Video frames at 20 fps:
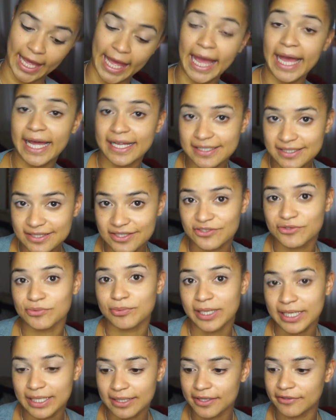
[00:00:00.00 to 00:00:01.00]
And as
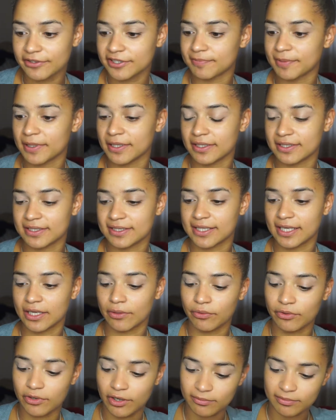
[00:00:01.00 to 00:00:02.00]
well, there's been this thing
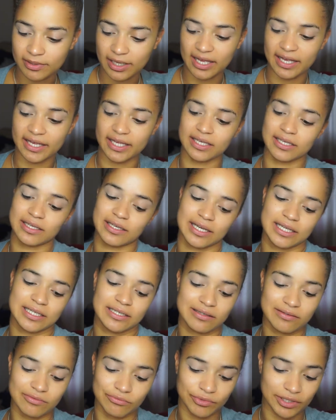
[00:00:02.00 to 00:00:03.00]
where I'm like, I
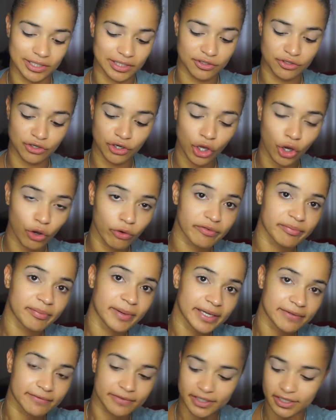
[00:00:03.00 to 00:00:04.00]
didn't really know if
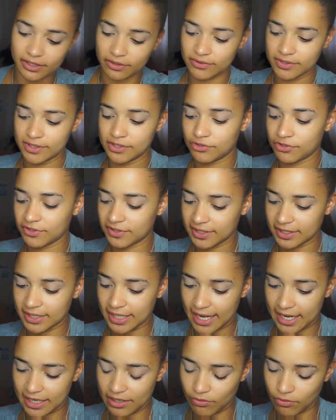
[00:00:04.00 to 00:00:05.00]
my videos interested
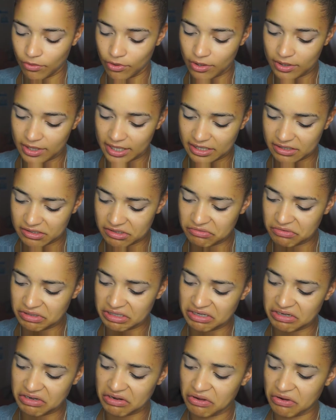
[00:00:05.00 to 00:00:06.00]
anyone. I didn't
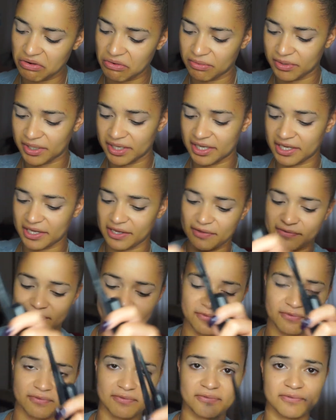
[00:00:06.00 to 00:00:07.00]
really know if
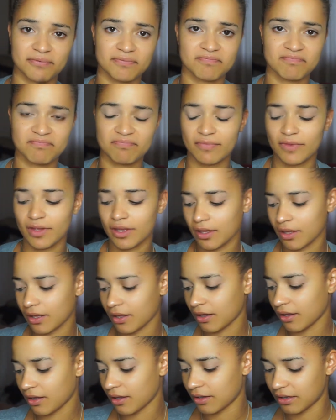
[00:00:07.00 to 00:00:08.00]

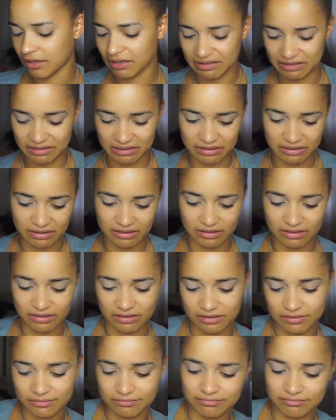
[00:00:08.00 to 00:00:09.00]
I